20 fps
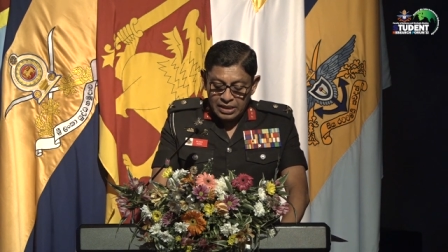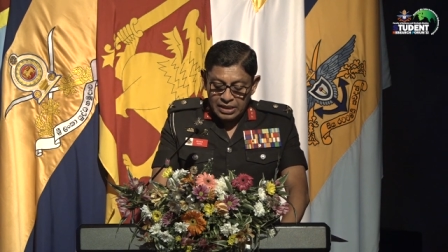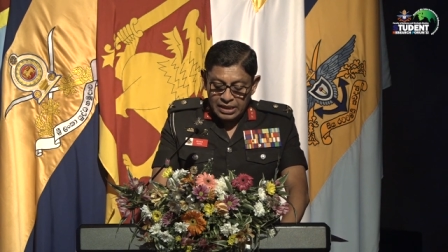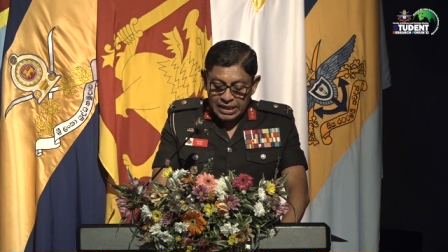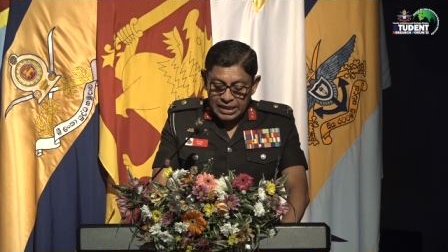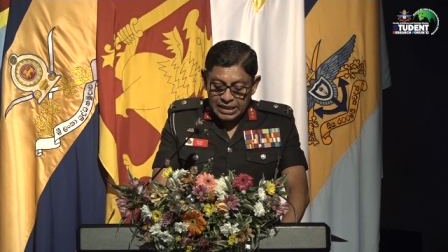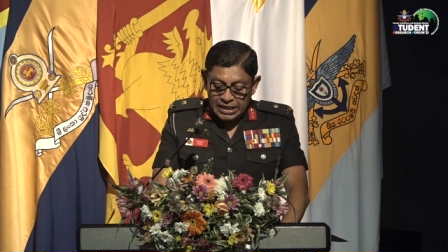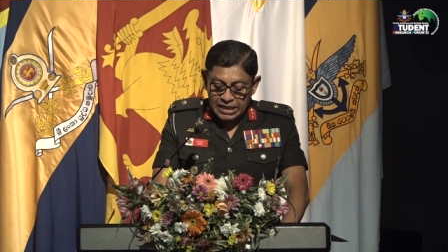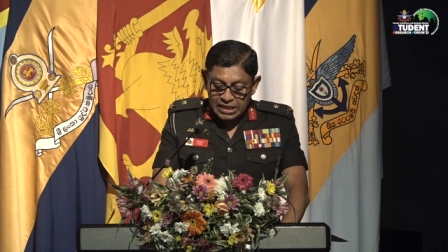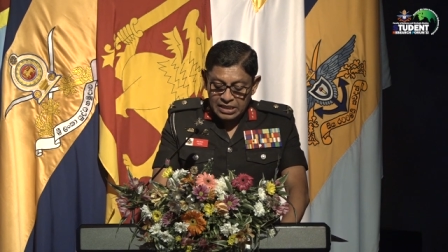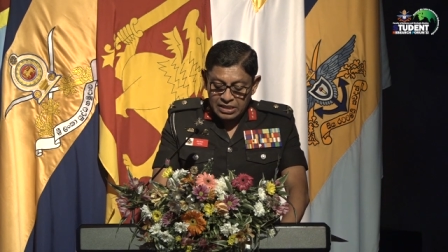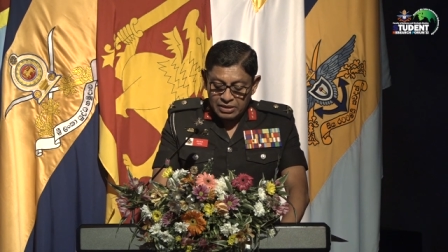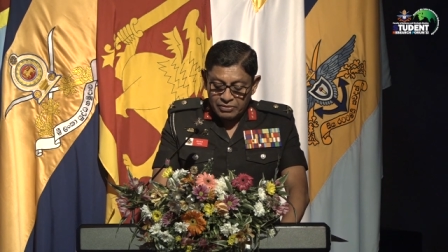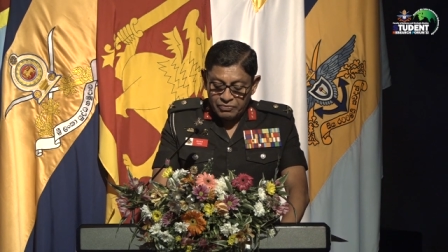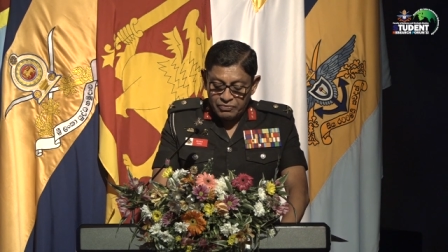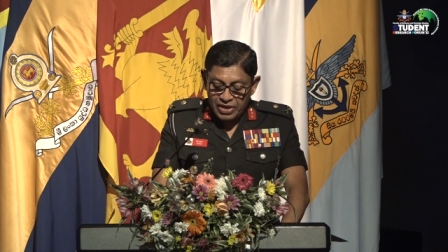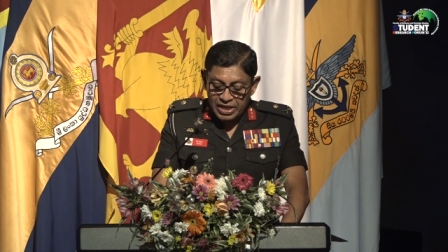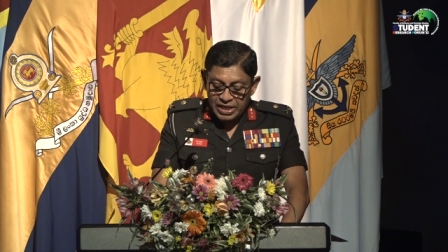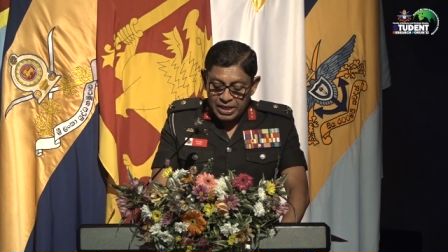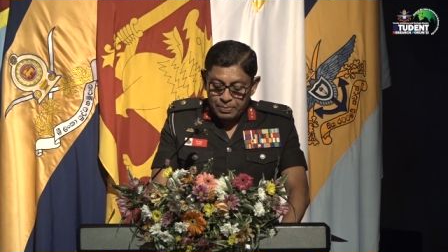it is a
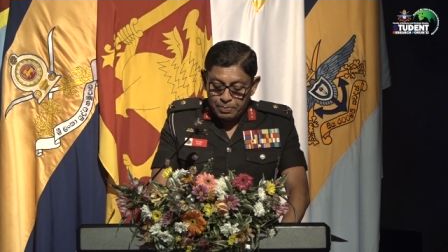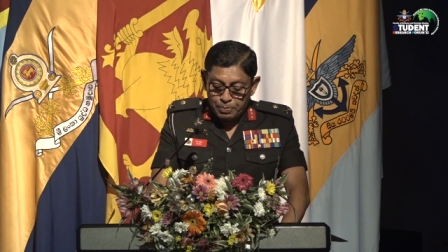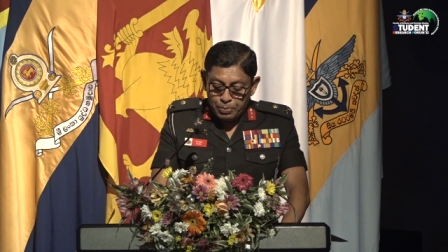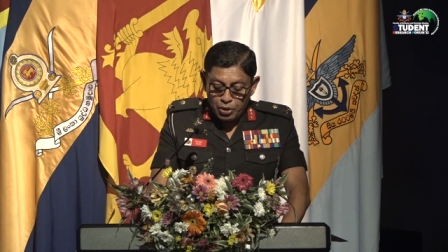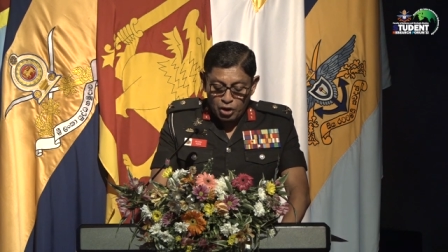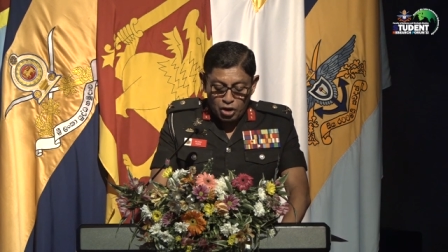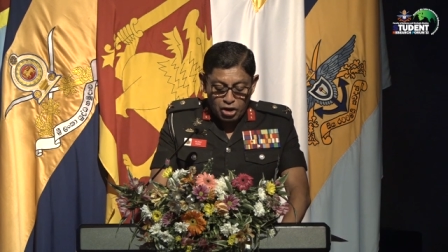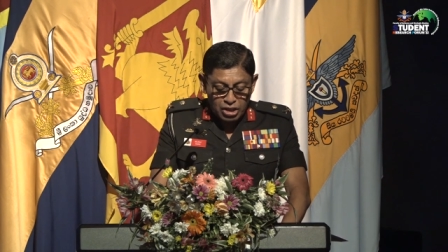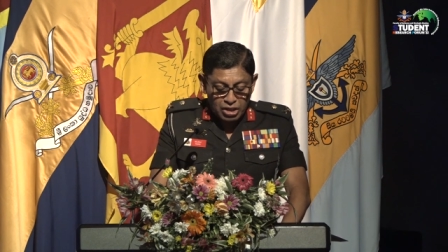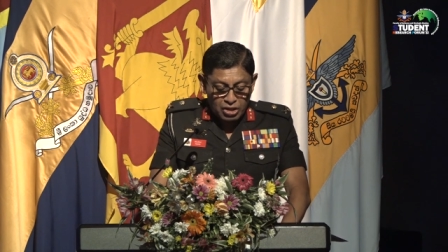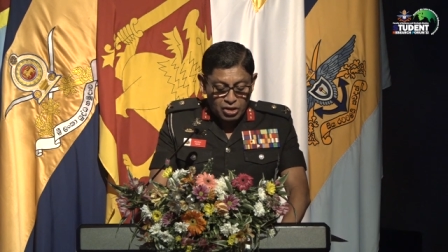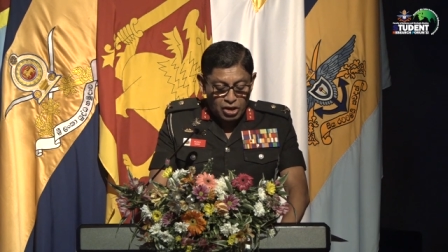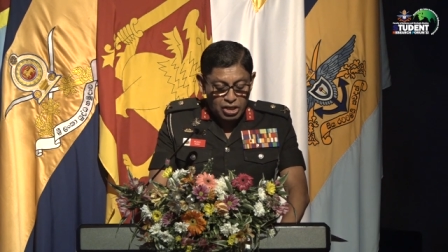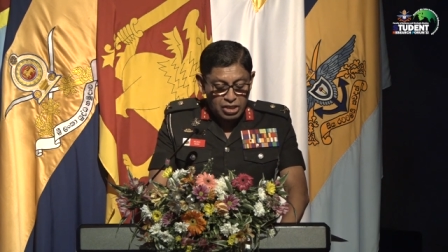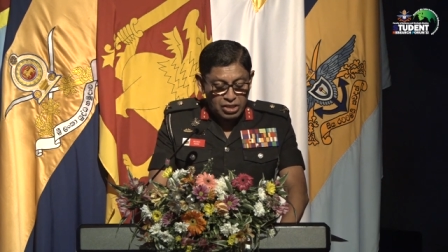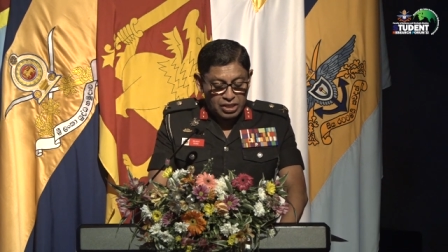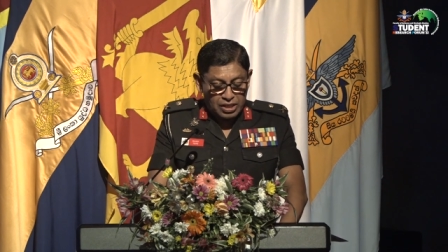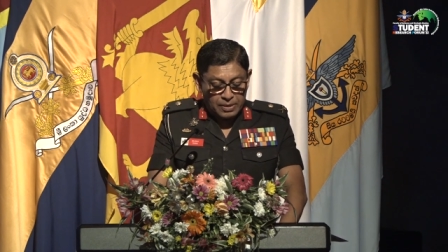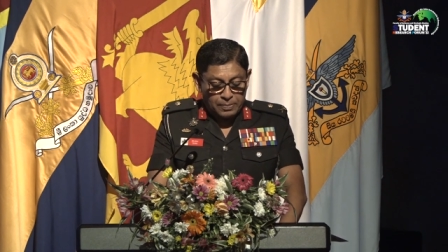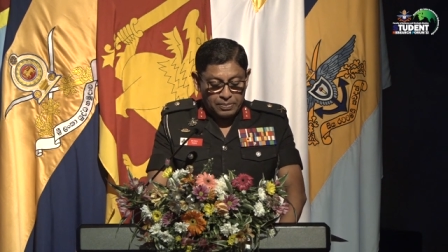very broad
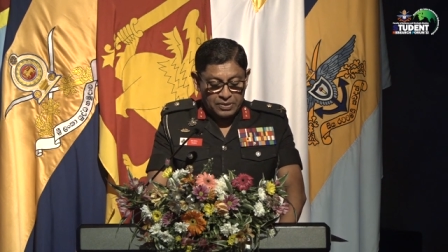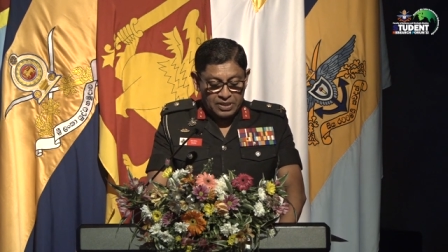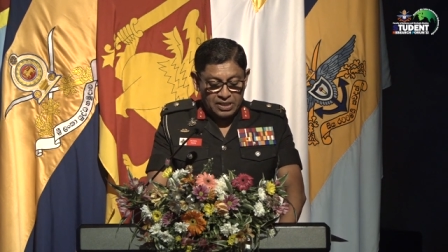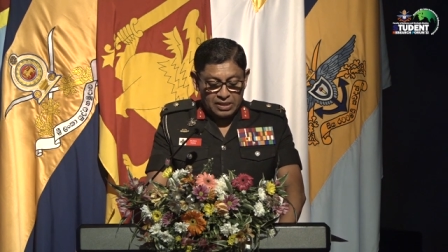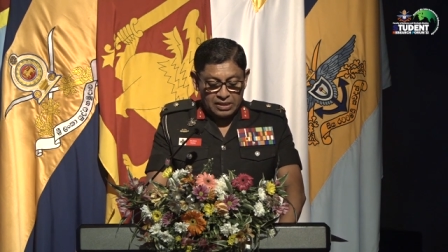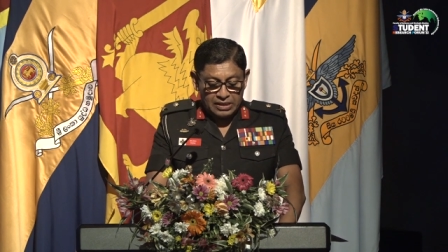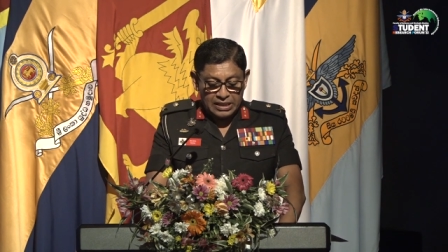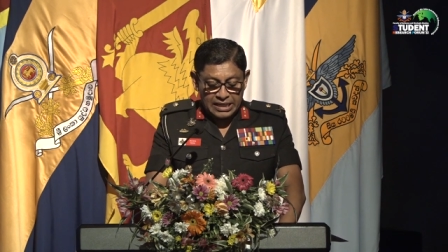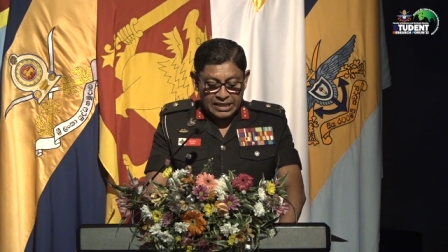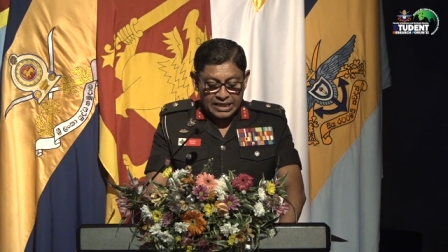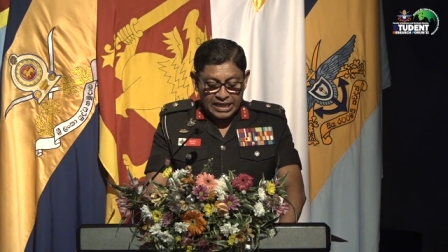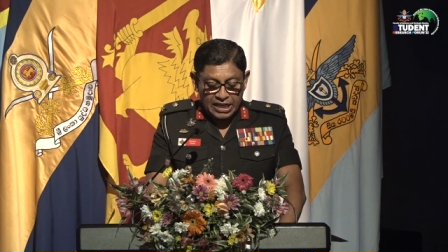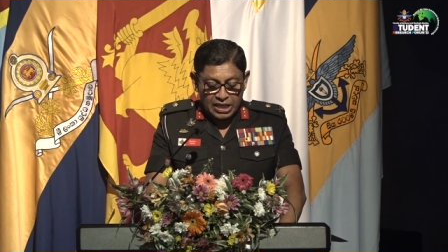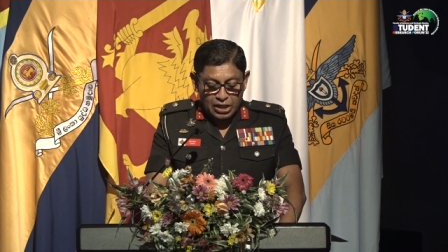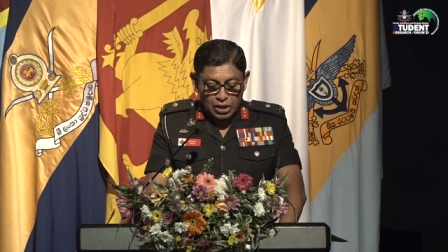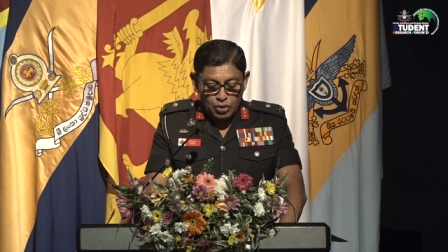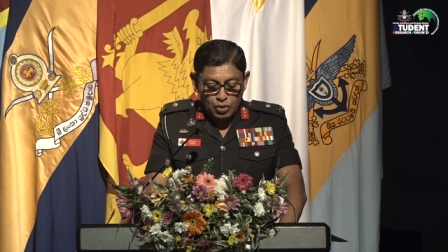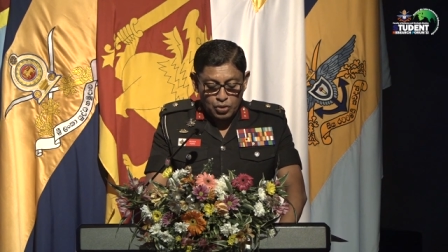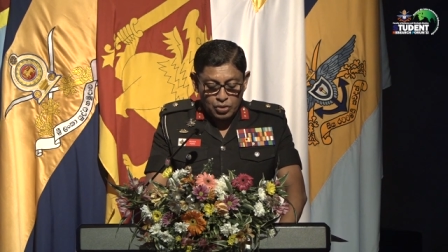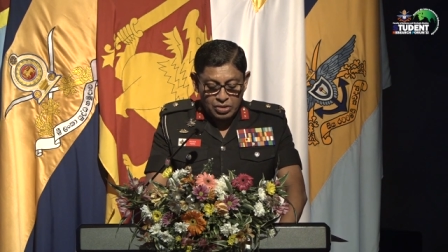concept that
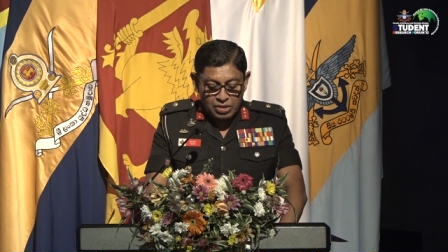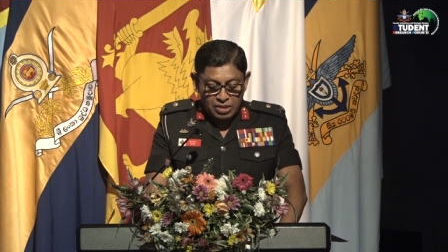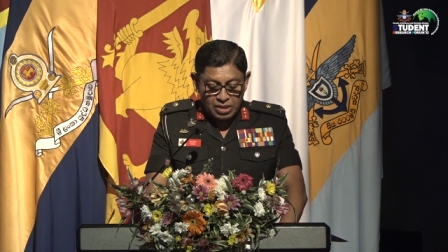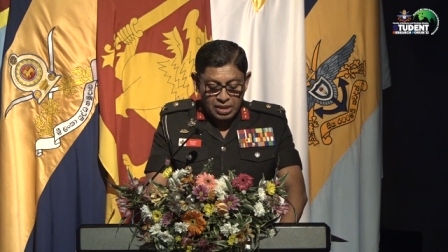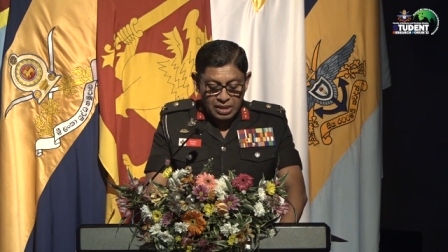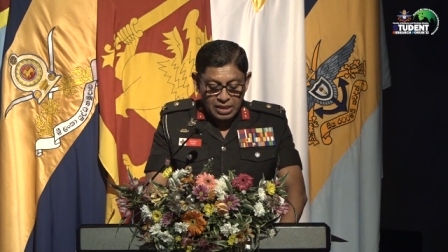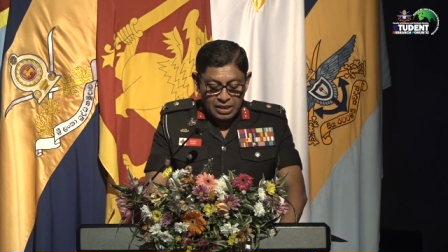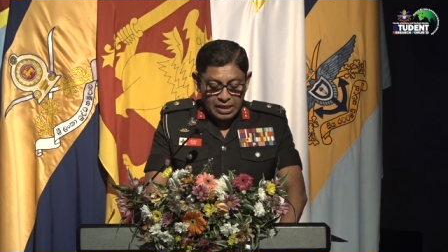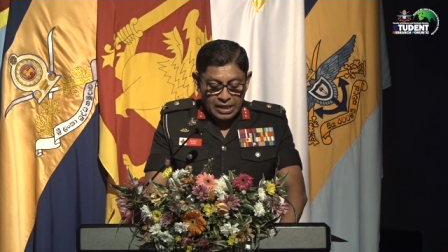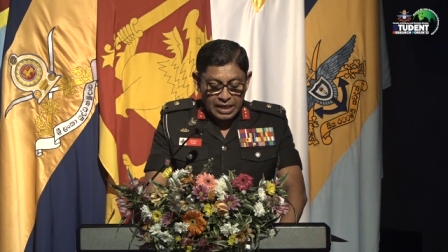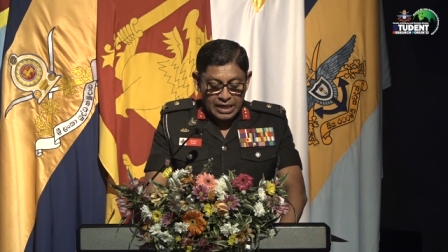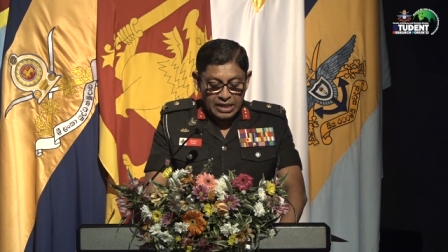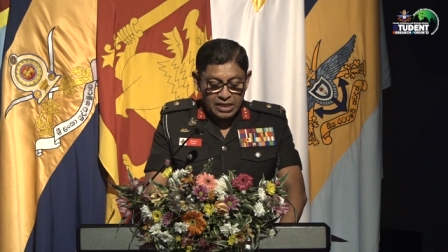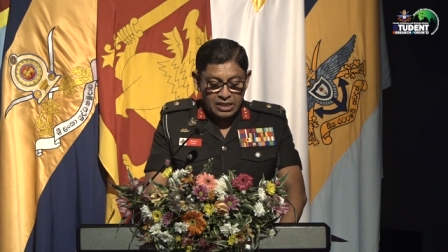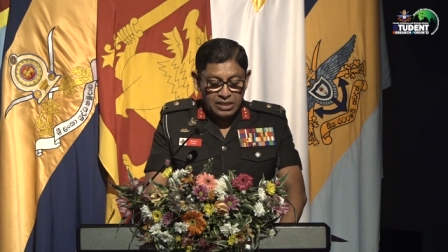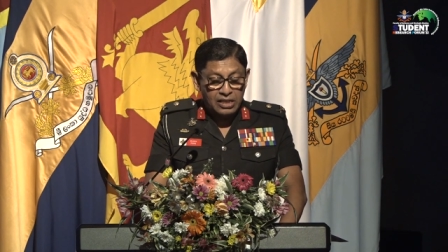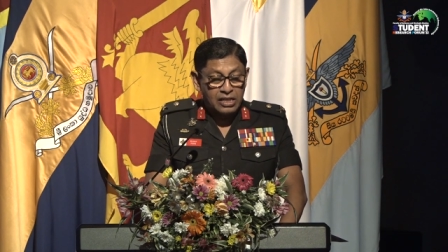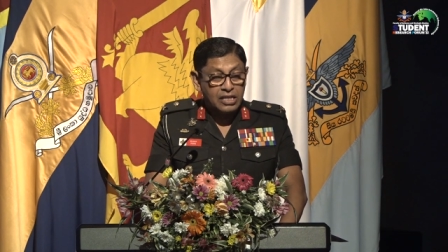includes energy